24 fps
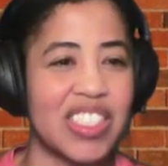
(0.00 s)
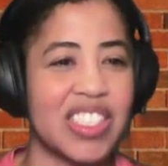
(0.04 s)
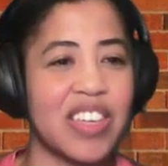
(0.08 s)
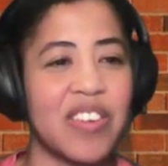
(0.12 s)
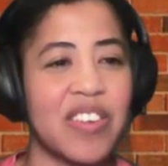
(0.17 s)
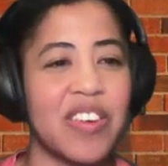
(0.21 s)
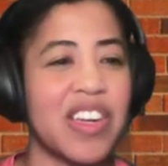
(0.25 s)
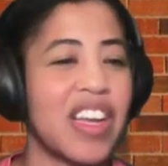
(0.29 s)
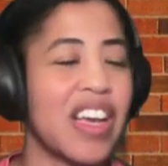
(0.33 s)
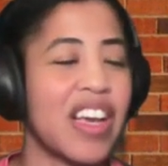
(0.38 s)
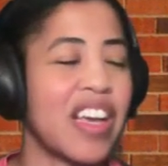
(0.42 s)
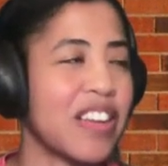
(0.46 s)
So
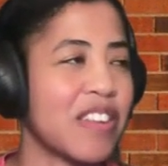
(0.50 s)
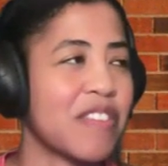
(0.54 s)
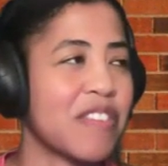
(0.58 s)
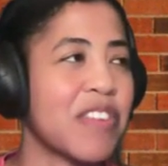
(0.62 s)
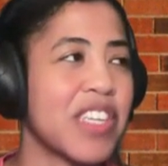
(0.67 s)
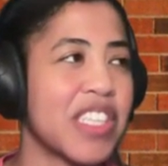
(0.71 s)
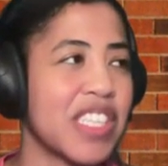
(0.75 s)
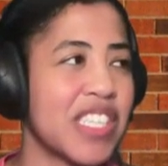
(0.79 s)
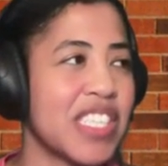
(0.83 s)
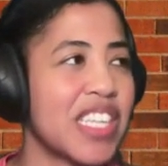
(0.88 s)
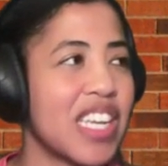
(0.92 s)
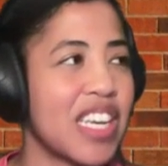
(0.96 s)
it
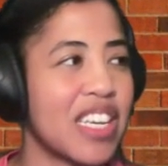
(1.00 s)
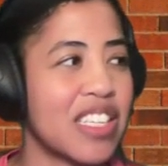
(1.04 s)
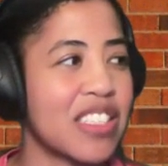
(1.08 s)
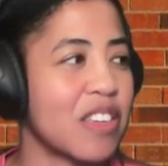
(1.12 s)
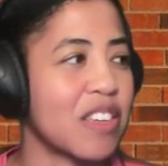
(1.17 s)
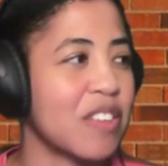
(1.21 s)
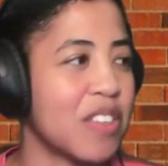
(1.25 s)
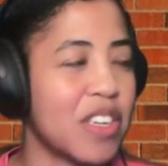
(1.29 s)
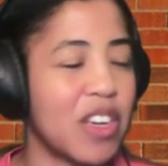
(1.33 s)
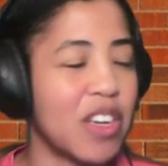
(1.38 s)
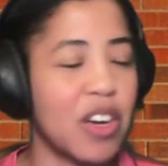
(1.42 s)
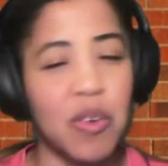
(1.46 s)
really does
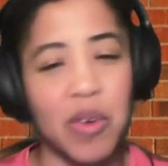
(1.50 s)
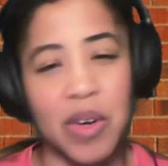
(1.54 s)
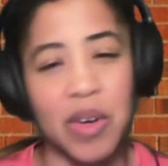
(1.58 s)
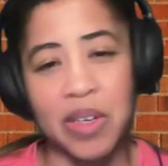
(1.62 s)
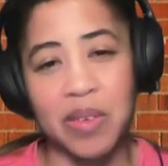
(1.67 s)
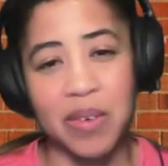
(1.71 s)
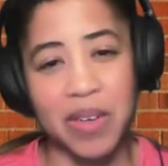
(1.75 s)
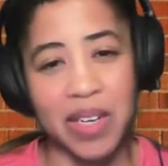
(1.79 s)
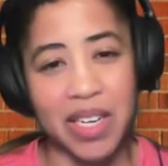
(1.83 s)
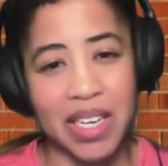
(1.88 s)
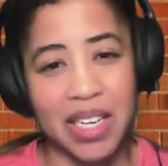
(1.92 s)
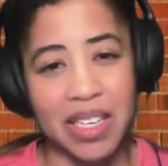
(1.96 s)
only go one
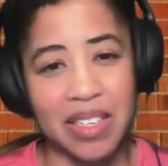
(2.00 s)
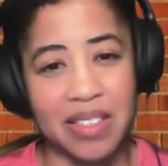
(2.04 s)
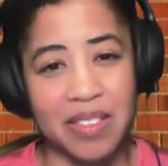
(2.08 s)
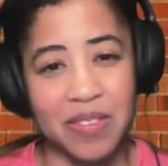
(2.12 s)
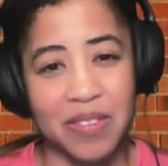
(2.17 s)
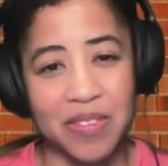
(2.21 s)
way.